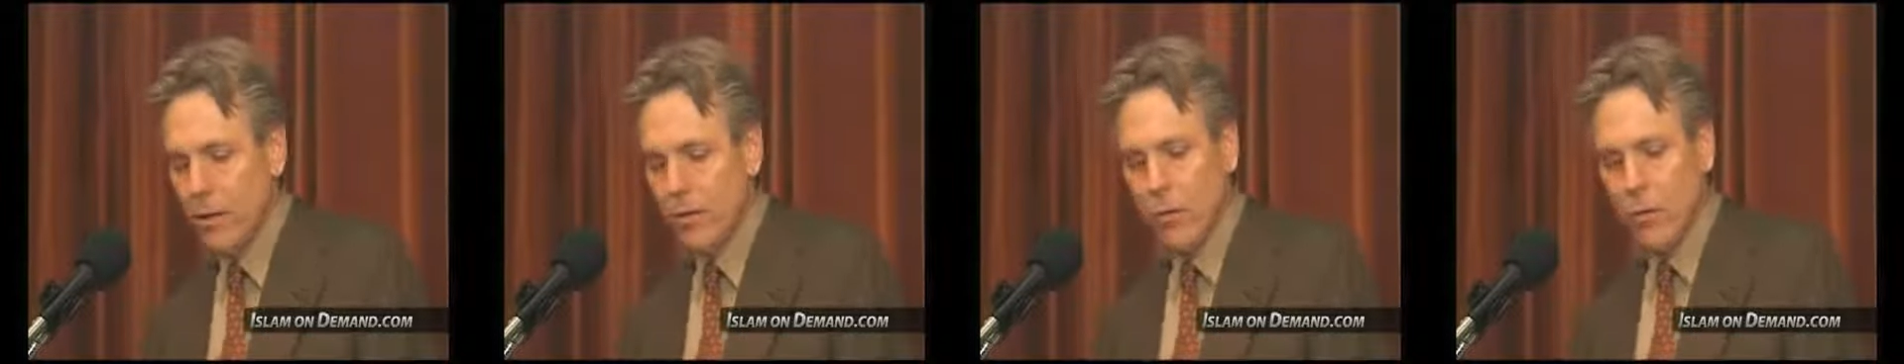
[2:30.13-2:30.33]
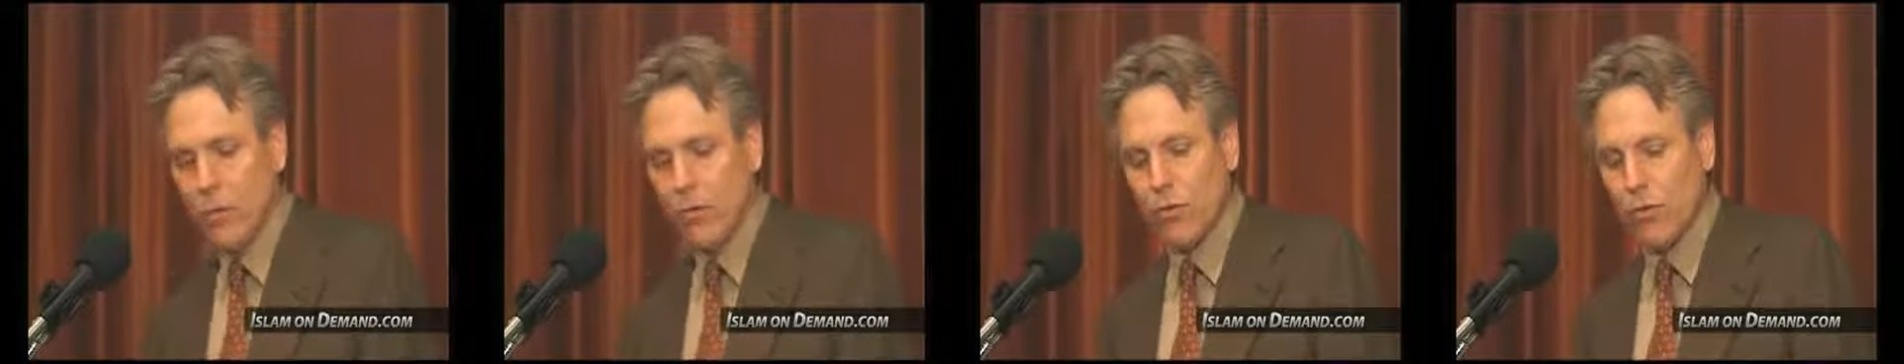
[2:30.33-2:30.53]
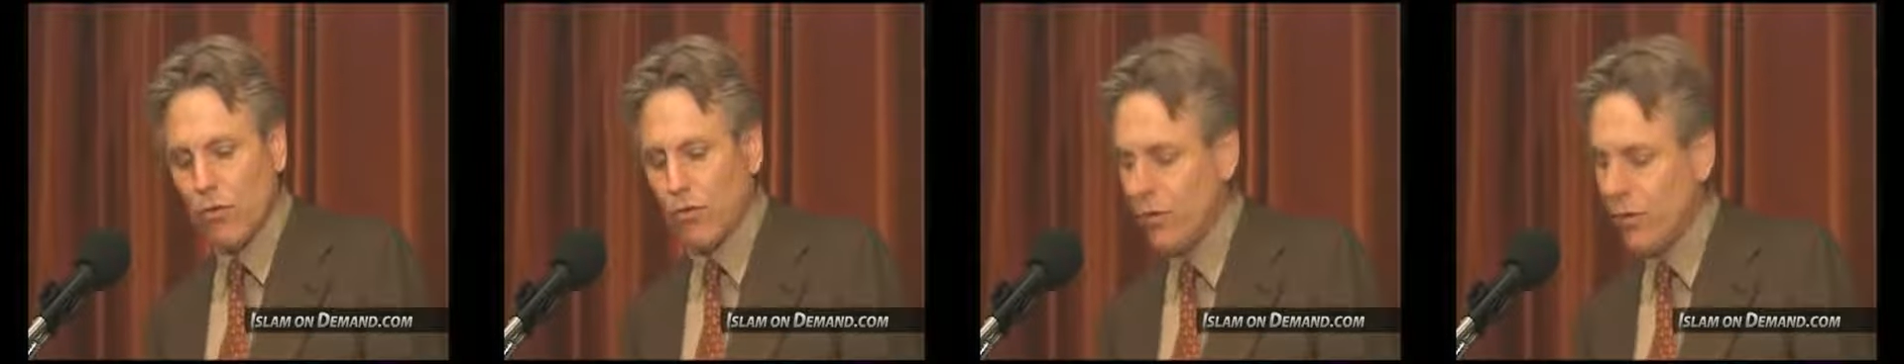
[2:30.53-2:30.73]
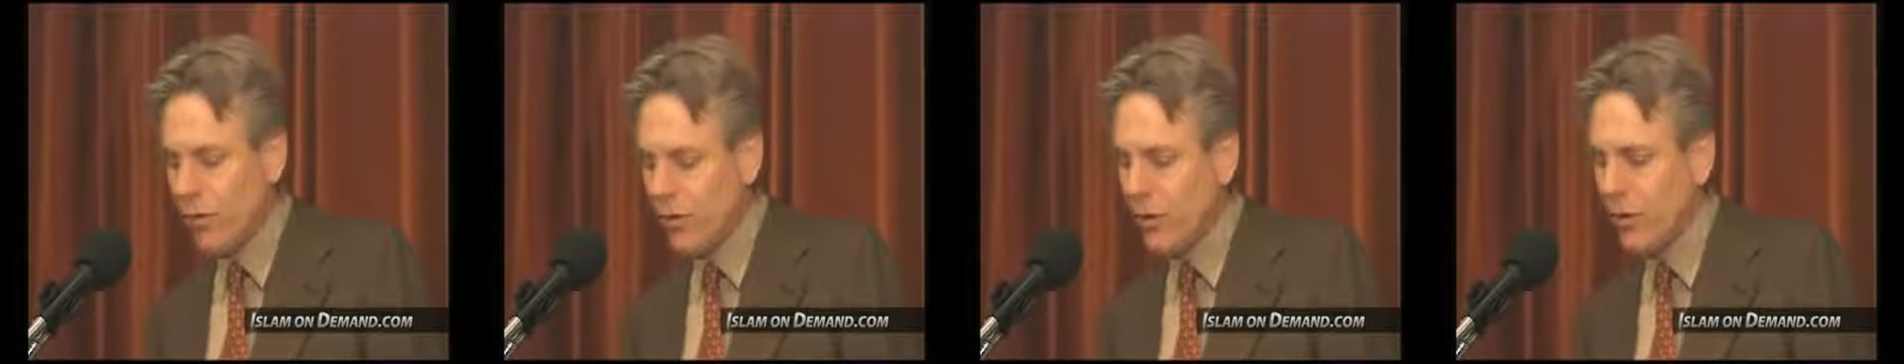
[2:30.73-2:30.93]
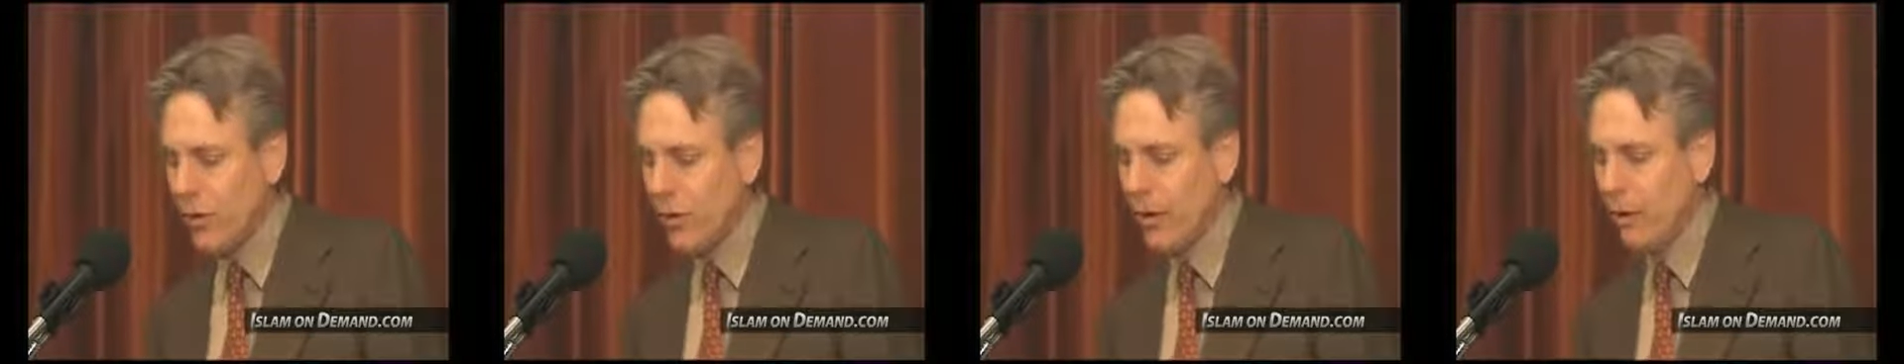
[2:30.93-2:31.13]
most
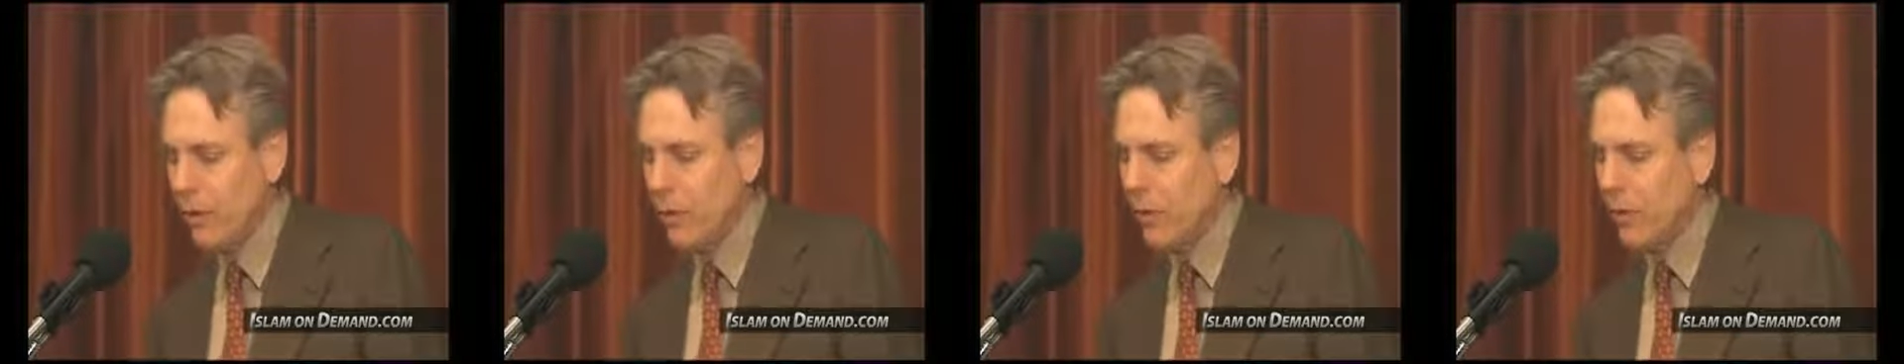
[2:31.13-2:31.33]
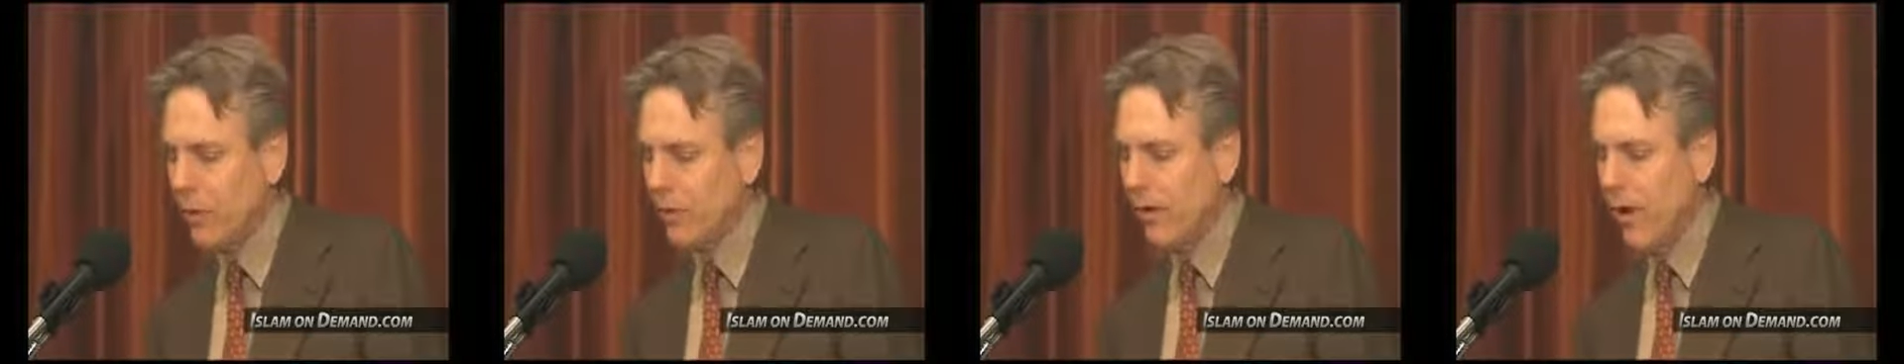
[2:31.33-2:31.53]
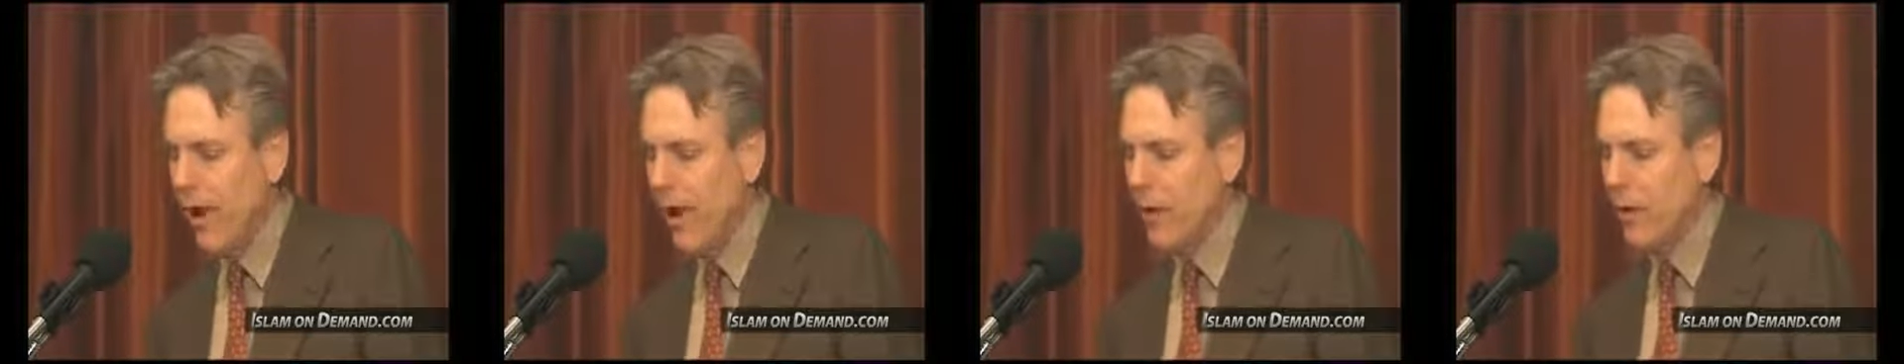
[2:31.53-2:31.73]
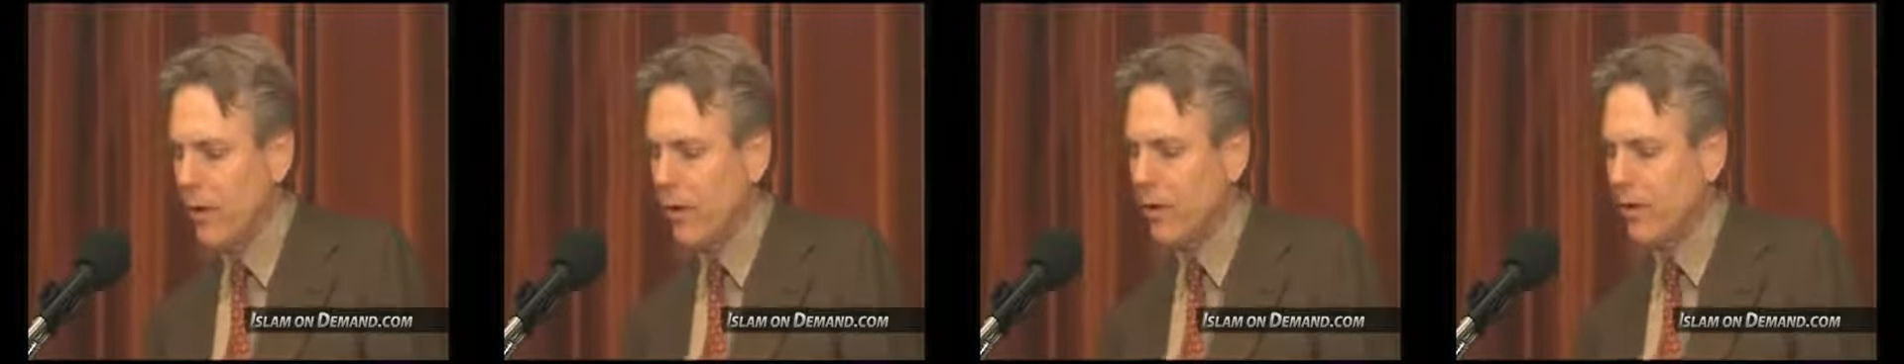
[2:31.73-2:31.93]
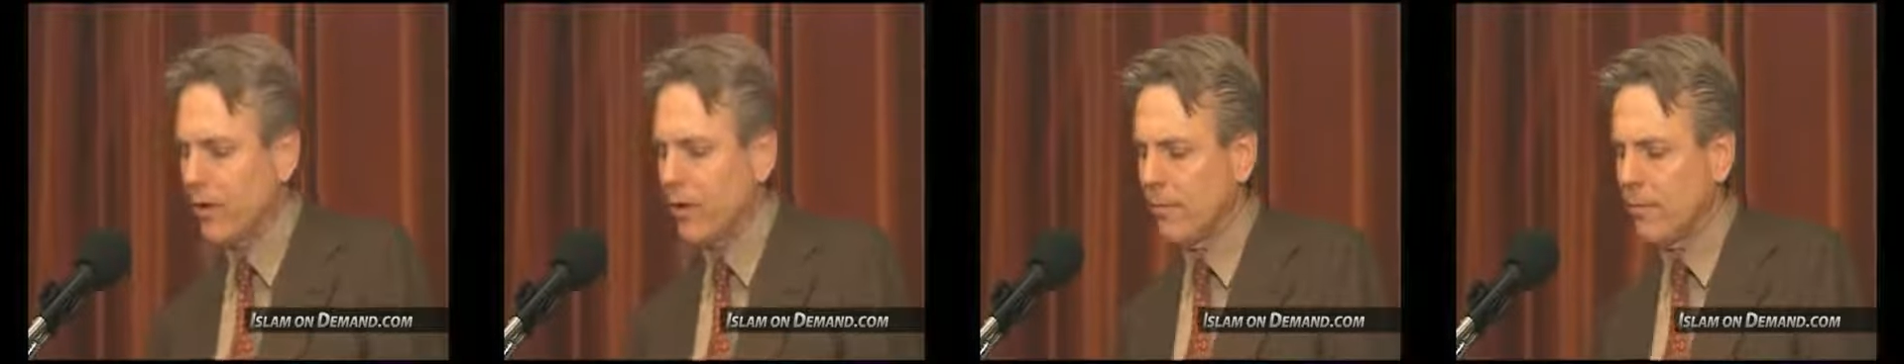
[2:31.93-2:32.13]
assuredly we will try
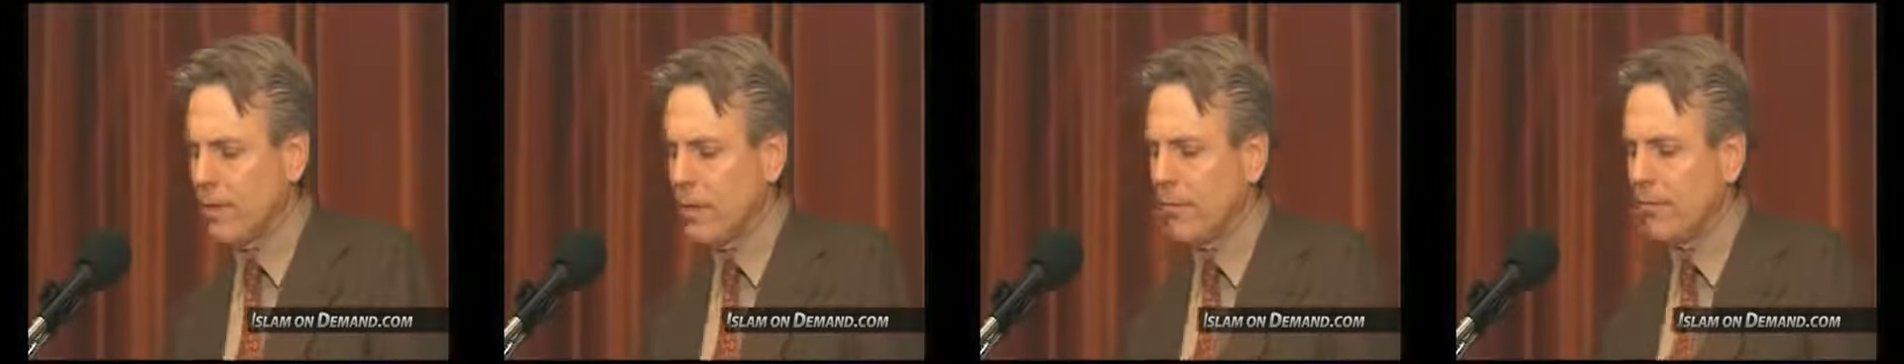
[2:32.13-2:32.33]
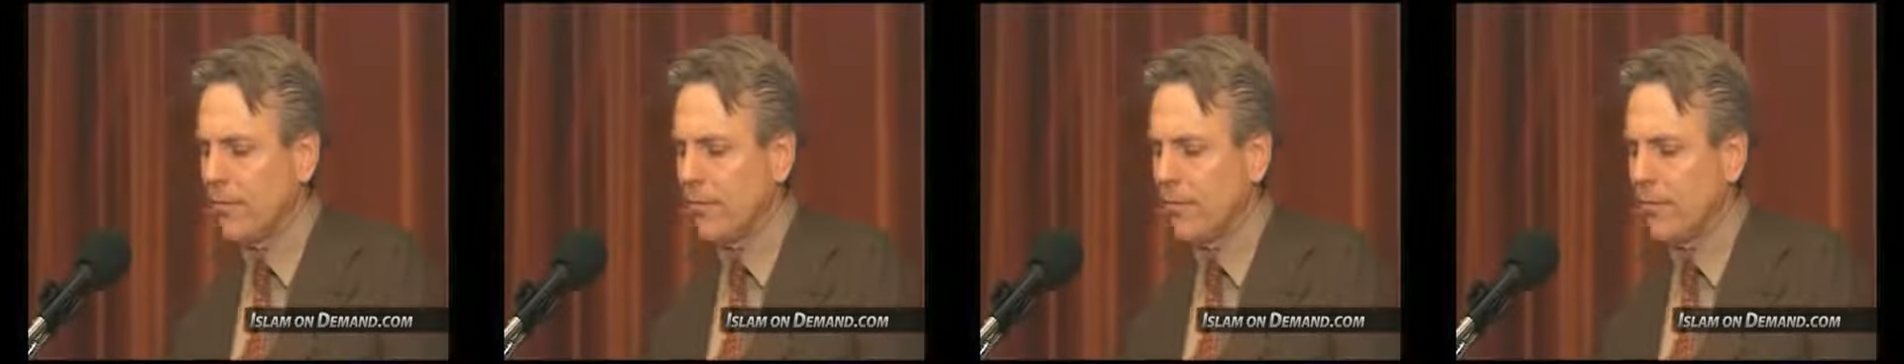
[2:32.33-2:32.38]
you with something